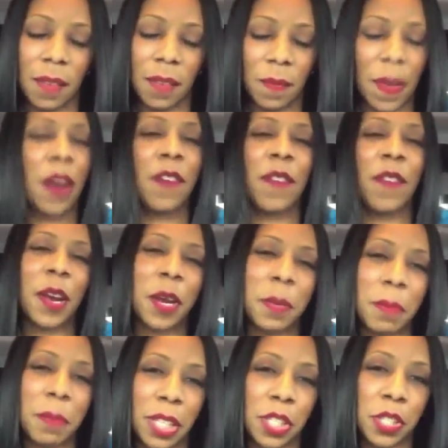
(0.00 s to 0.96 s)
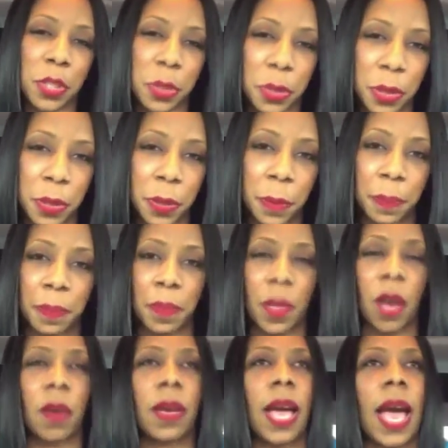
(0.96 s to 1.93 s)
very, very much true.
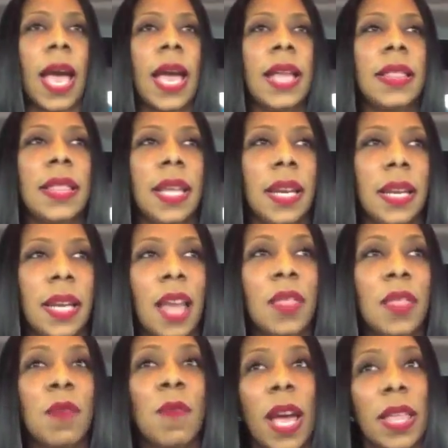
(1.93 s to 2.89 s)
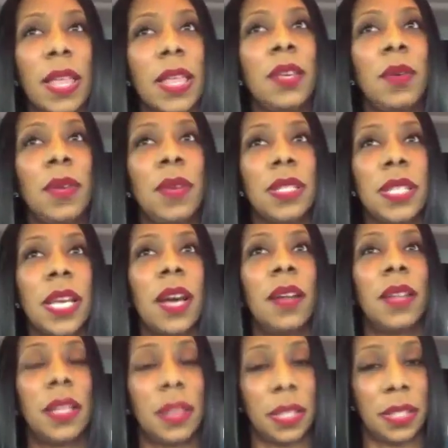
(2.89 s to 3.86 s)
Okay, and then another way that you can
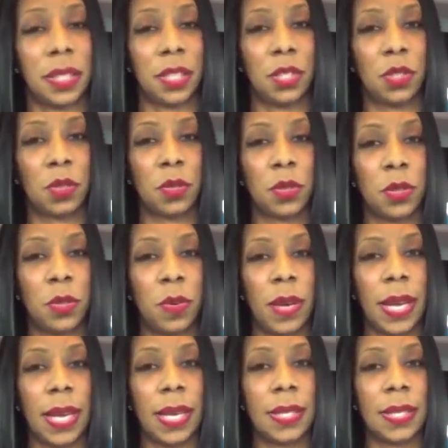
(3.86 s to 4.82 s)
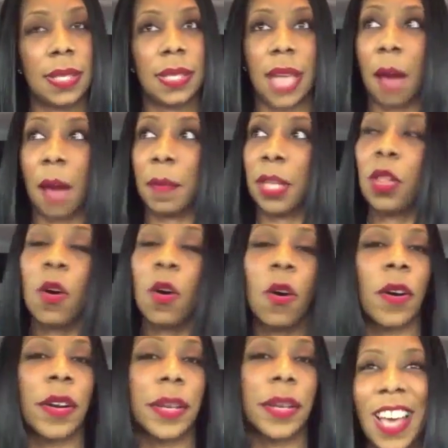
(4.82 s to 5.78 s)
tell that this is true is Tomi
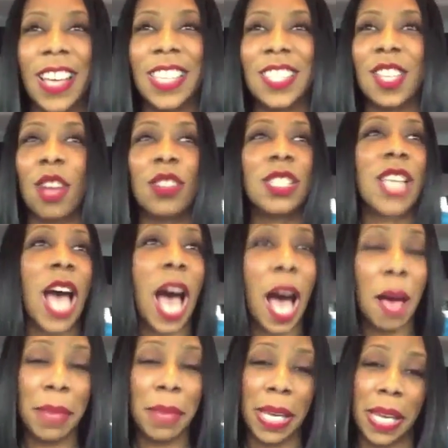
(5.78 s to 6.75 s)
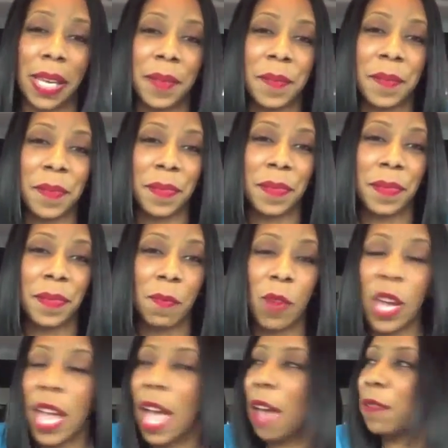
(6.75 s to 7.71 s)
Lahren. So Tomi,
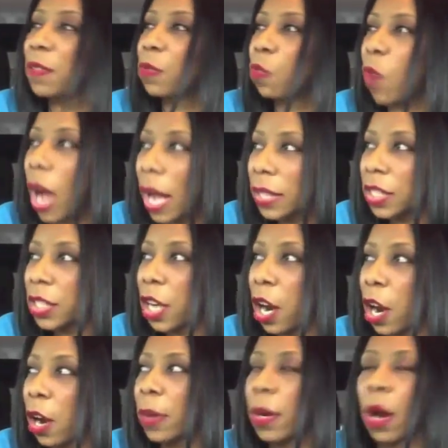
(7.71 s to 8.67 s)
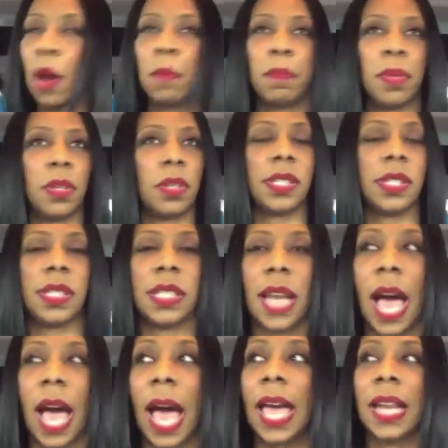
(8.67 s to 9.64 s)
we have watched her and her
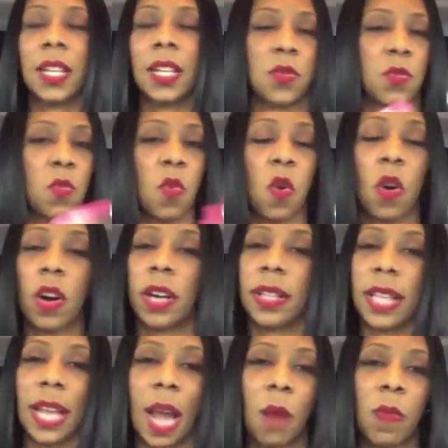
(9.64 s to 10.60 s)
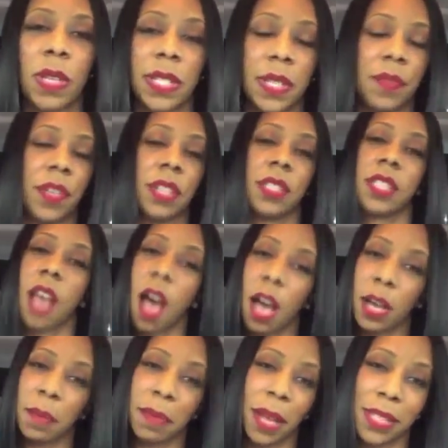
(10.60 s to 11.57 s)
bullshit. I had sworn that I wasn't even going to
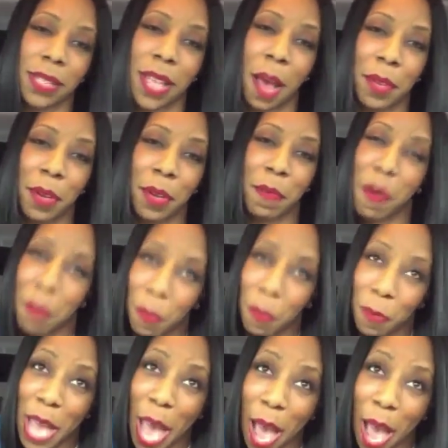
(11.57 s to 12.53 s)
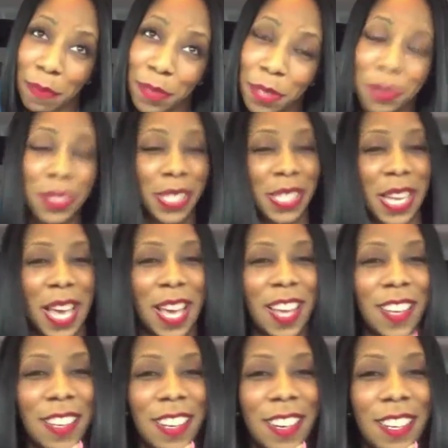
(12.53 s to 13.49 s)
talk about Tomi no more, but we have to
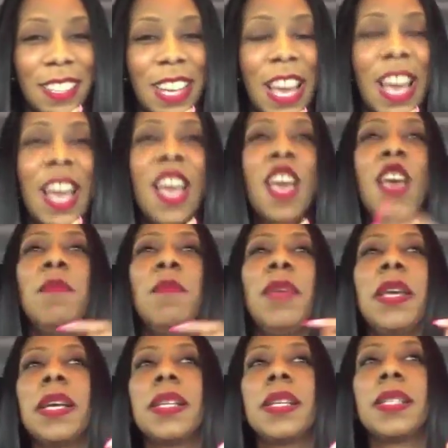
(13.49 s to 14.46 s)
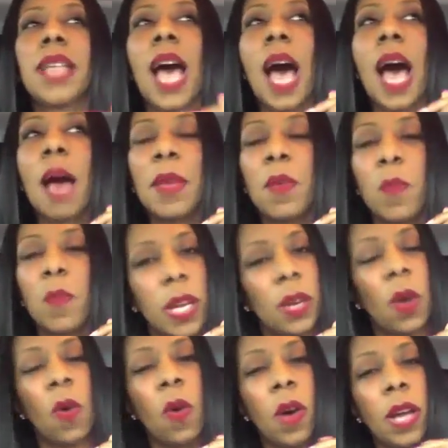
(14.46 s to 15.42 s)
today, okay? Because Tomi
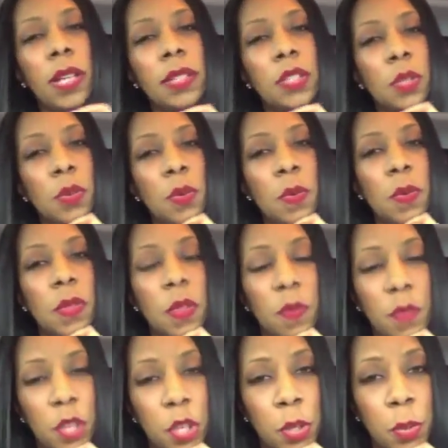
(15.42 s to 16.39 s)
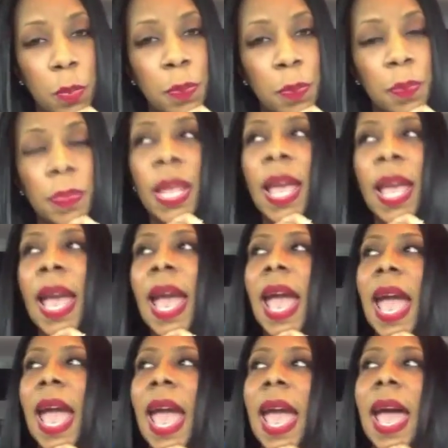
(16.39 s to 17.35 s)
went on to The View,
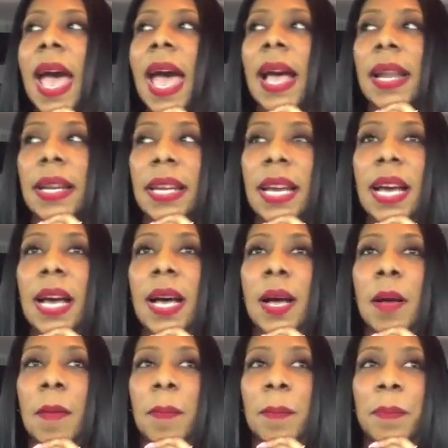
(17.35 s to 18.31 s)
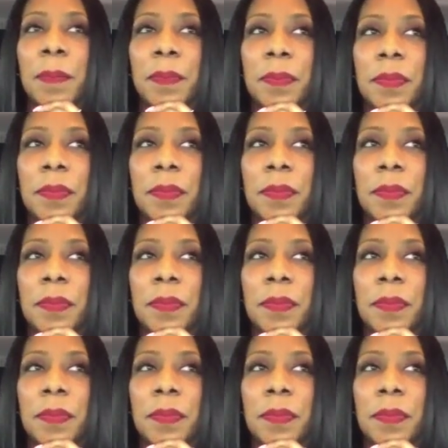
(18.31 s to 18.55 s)
and